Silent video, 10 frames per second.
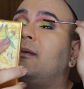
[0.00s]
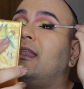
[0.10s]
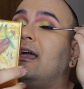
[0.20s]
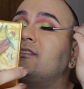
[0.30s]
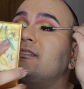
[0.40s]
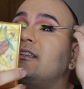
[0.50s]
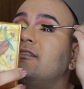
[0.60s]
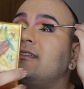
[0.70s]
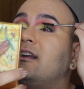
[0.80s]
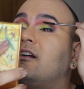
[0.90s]
my lashes and
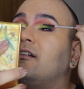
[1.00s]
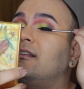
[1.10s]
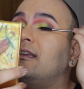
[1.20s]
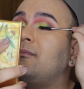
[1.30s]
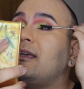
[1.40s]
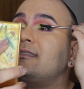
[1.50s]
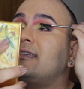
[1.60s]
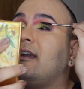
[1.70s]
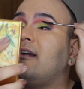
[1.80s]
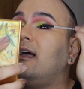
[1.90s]
use a curling
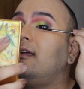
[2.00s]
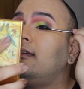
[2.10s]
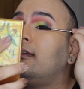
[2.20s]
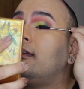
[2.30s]
mascara,